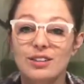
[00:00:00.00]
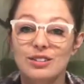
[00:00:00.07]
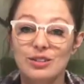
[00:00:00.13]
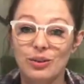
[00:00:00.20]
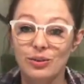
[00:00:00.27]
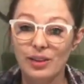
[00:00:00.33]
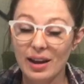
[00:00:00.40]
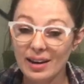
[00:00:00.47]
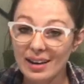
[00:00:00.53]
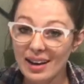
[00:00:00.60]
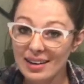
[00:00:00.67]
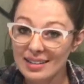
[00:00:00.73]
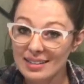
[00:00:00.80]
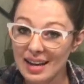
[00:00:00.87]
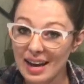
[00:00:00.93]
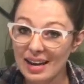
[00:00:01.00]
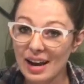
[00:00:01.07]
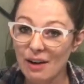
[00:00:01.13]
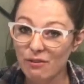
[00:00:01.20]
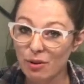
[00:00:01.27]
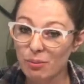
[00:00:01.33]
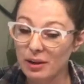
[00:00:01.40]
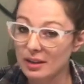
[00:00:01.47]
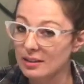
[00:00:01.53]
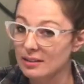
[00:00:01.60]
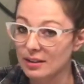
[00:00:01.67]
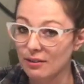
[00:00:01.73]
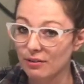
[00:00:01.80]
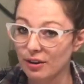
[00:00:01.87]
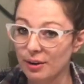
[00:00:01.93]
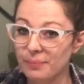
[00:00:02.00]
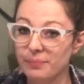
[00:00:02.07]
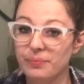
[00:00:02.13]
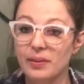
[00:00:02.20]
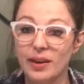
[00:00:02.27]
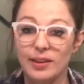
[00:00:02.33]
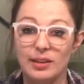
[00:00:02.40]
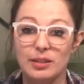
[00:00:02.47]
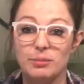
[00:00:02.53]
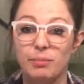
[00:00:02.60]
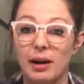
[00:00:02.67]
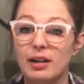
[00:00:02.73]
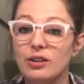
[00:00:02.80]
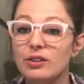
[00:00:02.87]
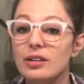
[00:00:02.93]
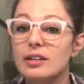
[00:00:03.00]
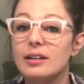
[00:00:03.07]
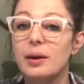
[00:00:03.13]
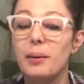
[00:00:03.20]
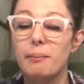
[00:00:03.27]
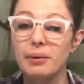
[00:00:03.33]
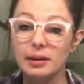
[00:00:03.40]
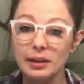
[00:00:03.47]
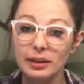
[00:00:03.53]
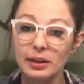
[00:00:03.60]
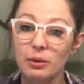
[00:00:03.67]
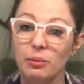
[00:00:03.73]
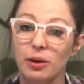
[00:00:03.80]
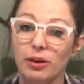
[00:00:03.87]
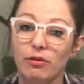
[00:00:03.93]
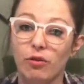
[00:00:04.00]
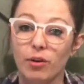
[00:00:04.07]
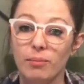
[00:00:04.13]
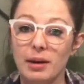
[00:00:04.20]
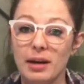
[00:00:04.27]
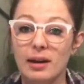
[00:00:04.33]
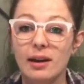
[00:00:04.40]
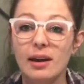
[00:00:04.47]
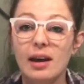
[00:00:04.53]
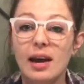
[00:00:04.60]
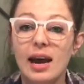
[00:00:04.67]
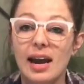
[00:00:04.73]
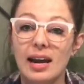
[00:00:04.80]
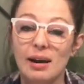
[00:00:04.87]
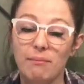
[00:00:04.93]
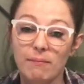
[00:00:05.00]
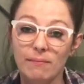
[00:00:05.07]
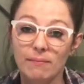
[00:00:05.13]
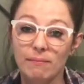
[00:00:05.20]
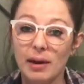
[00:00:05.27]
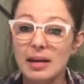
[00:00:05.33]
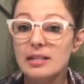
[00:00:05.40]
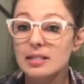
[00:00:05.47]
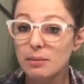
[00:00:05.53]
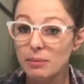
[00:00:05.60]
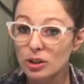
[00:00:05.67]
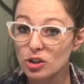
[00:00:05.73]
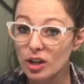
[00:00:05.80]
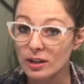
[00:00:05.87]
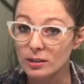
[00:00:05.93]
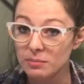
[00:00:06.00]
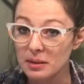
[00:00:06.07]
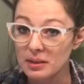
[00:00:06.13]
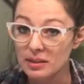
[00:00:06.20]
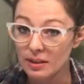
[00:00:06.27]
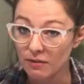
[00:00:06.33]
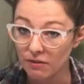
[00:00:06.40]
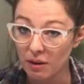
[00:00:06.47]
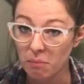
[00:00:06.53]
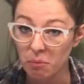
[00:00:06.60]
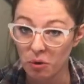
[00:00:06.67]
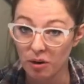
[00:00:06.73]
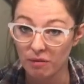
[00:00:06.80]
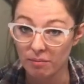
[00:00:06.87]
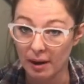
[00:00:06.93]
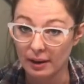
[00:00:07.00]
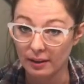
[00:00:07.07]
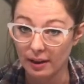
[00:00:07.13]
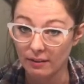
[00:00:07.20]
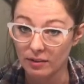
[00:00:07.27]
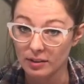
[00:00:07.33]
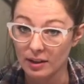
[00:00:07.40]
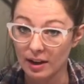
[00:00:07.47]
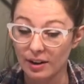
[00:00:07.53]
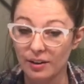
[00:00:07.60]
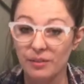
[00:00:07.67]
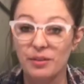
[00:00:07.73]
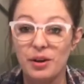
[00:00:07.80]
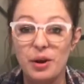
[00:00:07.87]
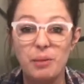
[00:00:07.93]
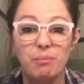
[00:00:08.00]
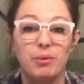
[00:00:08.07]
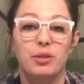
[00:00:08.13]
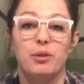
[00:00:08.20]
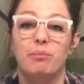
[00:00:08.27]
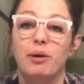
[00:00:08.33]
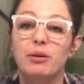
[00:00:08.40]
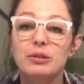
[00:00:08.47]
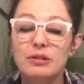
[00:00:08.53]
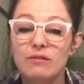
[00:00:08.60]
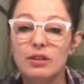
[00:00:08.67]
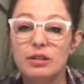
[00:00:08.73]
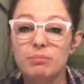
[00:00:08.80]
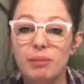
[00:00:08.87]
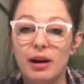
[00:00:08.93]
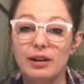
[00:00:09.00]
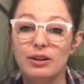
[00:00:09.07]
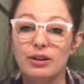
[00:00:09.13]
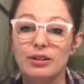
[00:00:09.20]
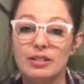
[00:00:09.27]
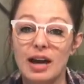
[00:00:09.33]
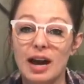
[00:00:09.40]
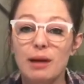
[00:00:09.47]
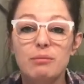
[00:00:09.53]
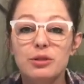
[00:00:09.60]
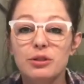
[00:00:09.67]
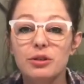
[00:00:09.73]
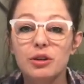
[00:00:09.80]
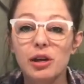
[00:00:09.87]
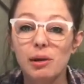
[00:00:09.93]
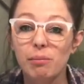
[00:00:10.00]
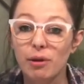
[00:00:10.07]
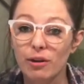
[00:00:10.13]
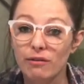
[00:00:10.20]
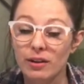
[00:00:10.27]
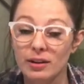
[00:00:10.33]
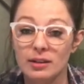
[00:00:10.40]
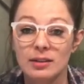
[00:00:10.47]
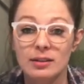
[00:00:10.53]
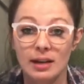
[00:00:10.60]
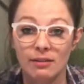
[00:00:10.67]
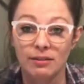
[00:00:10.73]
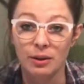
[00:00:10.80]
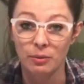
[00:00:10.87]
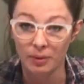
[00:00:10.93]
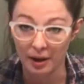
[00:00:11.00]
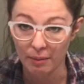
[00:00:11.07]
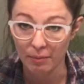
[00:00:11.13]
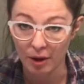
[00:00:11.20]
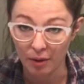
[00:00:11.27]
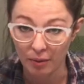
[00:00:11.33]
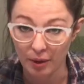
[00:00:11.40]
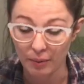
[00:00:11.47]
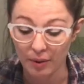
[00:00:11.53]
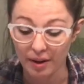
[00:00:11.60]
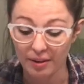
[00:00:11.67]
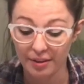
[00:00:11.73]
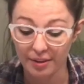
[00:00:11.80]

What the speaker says: So like I said, everybody's different, and this binder didn't completely work for me, and I made some adjustments to fit more of my lifestyle. But the bones of this binder is absolutely perfect and definitely what I'm going with.